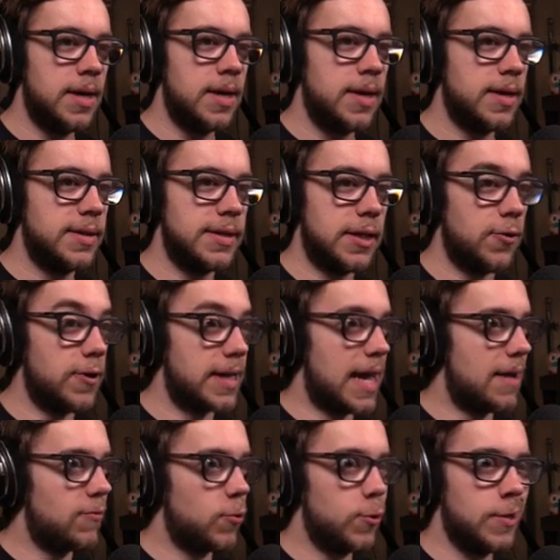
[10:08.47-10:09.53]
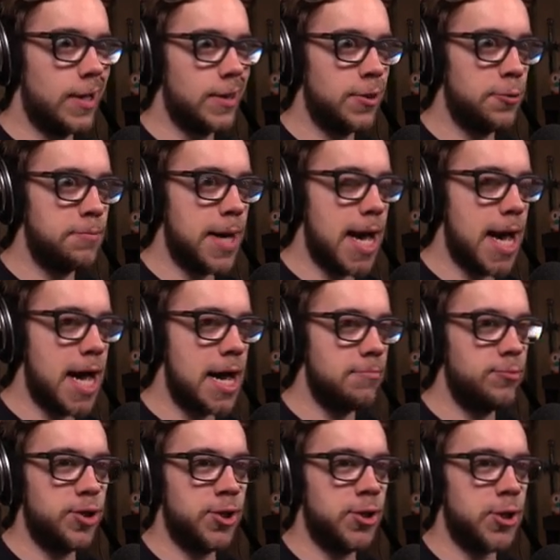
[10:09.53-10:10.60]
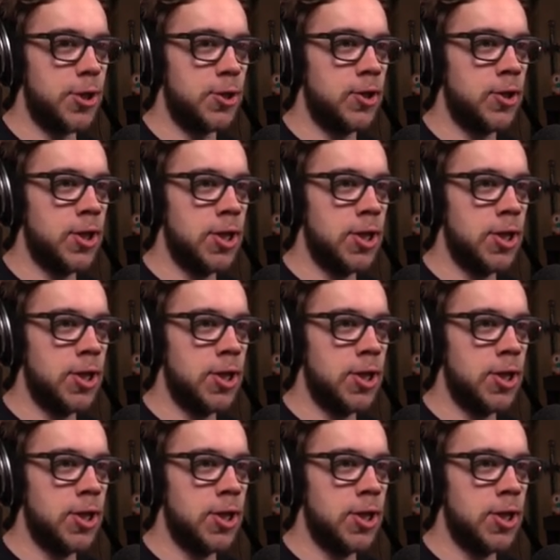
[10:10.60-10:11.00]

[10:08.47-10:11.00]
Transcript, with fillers: Considering everyone and their mom just using the